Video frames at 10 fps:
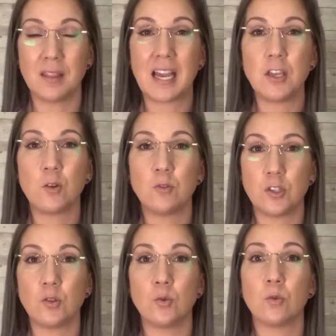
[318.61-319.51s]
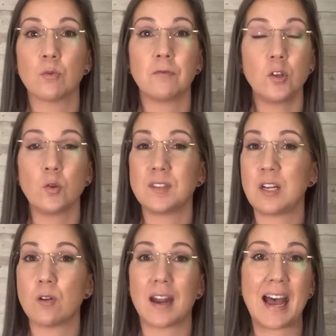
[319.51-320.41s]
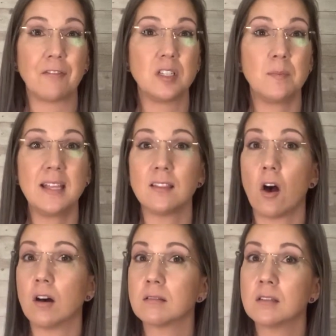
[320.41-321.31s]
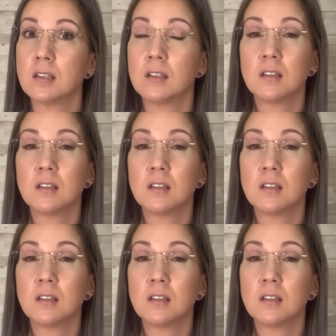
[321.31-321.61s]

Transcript: that you do reviews. They do not have to be long.